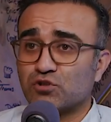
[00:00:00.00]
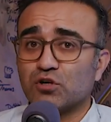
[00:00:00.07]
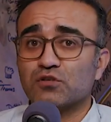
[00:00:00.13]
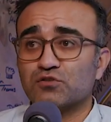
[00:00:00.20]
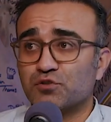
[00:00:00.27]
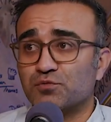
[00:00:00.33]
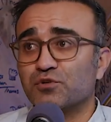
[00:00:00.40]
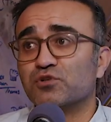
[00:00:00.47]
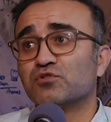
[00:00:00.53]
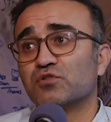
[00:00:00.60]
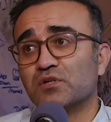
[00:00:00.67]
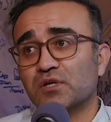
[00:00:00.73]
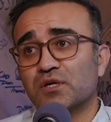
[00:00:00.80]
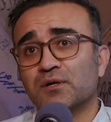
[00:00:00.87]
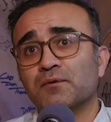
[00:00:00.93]
contribute to
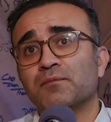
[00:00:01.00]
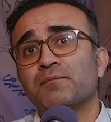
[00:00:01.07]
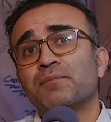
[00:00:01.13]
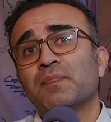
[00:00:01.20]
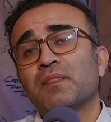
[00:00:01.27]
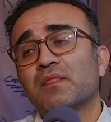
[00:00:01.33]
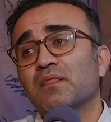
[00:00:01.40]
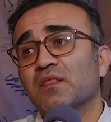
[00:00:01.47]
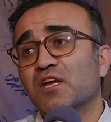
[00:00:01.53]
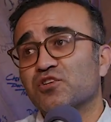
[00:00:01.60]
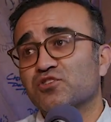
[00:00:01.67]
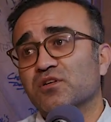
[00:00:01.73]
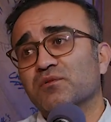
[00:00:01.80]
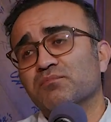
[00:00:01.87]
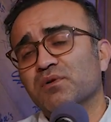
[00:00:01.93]
the
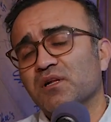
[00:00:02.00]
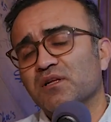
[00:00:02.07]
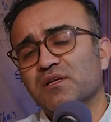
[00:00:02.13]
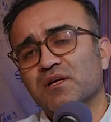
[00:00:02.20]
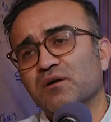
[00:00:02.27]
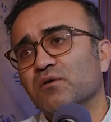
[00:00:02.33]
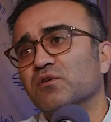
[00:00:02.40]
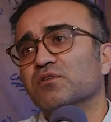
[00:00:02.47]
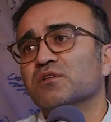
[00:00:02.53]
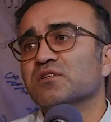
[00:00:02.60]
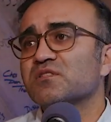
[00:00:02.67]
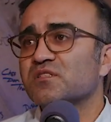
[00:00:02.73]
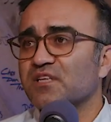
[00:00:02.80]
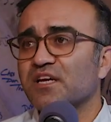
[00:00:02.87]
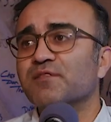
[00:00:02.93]
nation building or the
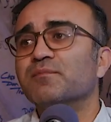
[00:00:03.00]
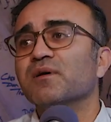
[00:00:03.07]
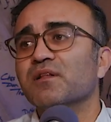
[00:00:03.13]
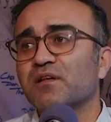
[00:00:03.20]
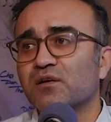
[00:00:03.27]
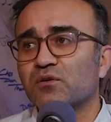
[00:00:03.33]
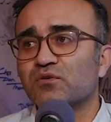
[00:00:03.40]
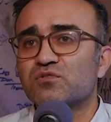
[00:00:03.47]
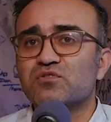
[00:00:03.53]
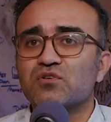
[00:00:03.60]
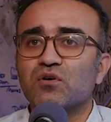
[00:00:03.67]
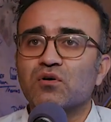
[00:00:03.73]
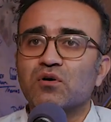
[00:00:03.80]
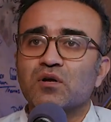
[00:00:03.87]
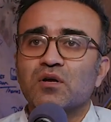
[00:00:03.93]
state building or
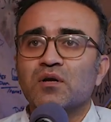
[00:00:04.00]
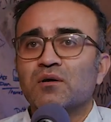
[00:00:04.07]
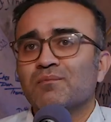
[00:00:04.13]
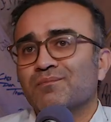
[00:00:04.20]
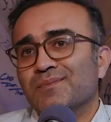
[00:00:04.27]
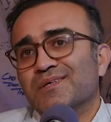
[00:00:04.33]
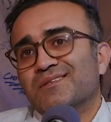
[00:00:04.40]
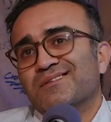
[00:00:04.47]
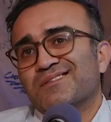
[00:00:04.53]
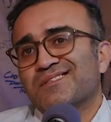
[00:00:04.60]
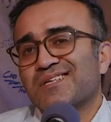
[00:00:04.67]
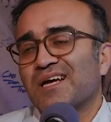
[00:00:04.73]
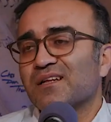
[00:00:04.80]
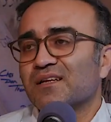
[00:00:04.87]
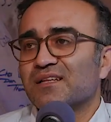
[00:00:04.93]
so. But
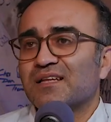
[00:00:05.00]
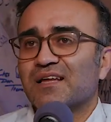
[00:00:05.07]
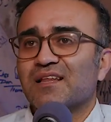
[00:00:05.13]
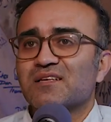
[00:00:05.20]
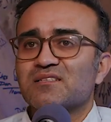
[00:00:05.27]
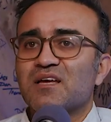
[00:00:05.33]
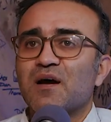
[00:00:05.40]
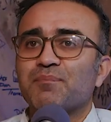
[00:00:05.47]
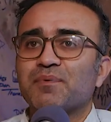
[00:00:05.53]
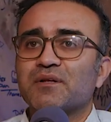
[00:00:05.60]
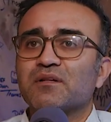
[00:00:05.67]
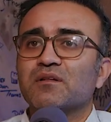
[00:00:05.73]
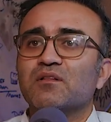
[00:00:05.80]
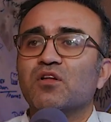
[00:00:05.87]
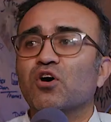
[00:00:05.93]
sadly, that has
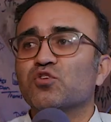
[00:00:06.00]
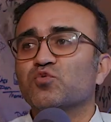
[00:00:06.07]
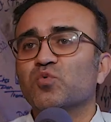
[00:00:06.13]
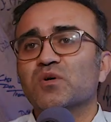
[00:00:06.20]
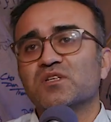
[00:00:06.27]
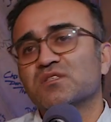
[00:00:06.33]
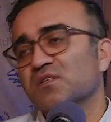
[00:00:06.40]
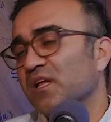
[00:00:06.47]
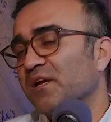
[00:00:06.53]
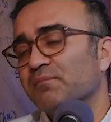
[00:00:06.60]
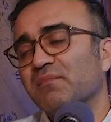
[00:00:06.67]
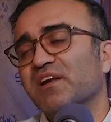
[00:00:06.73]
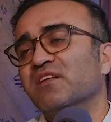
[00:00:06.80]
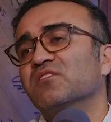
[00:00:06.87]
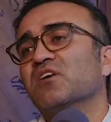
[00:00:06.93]
happened not once, like
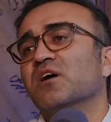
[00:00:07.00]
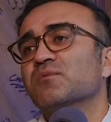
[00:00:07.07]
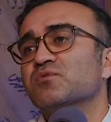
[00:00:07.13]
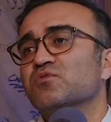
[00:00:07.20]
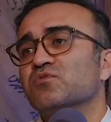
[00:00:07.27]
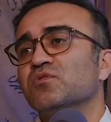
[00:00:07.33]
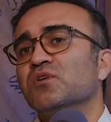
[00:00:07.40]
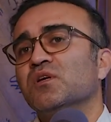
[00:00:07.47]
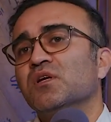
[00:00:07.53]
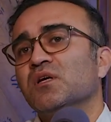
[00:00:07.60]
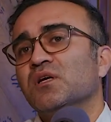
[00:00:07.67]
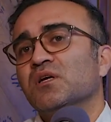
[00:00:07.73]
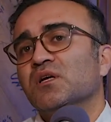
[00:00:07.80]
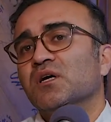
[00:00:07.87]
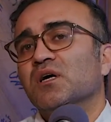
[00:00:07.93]
many times.
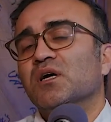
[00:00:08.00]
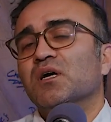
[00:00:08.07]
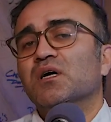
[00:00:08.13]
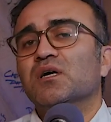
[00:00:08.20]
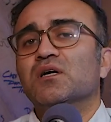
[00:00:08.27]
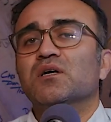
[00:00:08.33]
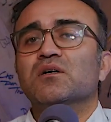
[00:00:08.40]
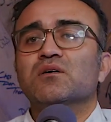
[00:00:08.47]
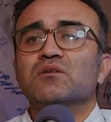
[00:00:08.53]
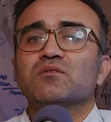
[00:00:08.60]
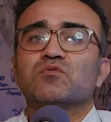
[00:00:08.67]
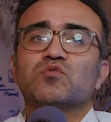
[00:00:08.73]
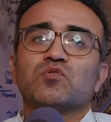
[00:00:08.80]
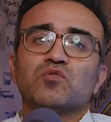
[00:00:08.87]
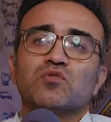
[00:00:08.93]

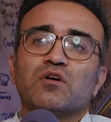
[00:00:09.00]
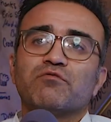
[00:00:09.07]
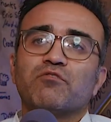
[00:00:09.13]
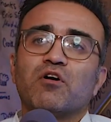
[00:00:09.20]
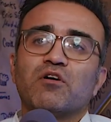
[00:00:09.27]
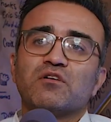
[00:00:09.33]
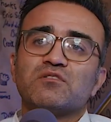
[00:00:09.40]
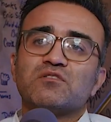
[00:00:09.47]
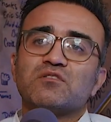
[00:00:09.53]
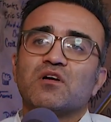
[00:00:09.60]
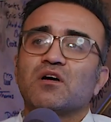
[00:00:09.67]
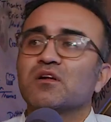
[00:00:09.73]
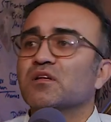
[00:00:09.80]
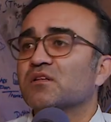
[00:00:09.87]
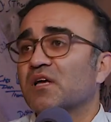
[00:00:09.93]
To
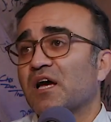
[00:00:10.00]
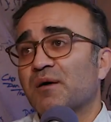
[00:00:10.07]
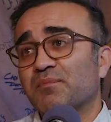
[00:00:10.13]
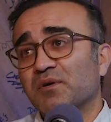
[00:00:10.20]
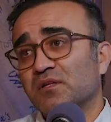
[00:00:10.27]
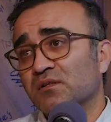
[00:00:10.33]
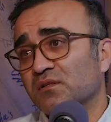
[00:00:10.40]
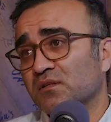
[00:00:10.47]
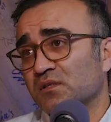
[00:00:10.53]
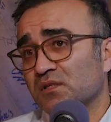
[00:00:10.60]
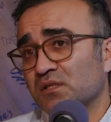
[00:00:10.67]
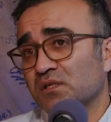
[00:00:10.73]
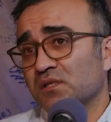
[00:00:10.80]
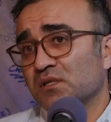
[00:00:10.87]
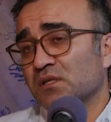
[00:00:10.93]
Afghanistan, it happened.
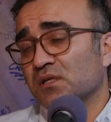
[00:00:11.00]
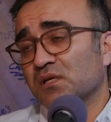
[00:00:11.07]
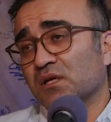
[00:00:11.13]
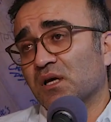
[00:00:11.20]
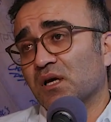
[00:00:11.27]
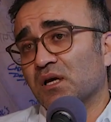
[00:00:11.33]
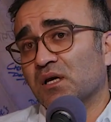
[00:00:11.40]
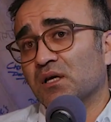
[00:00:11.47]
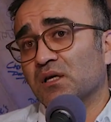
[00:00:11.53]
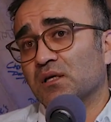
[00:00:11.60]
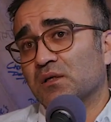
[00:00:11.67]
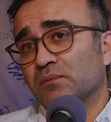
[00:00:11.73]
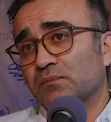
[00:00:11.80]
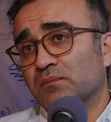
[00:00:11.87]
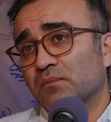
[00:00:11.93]

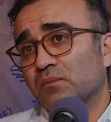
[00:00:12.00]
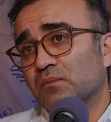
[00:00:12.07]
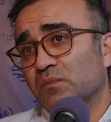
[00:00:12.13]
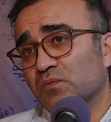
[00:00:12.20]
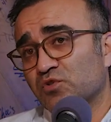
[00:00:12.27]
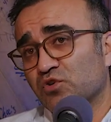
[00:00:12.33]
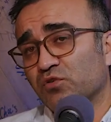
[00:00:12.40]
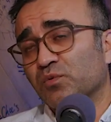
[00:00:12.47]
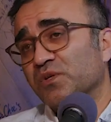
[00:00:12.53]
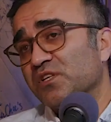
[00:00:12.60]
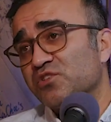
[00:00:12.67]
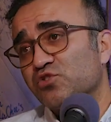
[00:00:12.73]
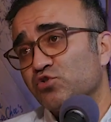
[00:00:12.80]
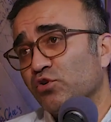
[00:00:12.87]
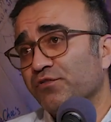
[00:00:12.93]
So with the
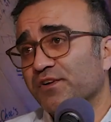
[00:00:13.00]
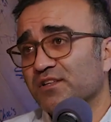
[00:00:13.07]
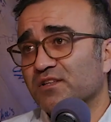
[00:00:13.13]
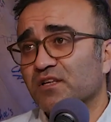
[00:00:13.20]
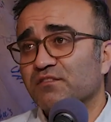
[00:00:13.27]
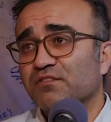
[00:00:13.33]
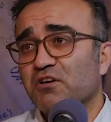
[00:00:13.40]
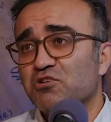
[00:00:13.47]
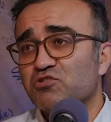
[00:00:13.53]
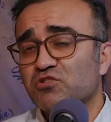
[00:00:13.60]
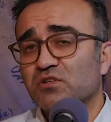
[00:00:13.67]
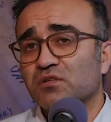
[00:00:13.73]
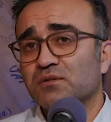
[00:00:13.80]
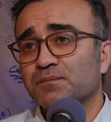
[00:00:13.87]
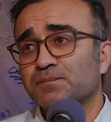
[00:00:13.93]
Soviet invasion,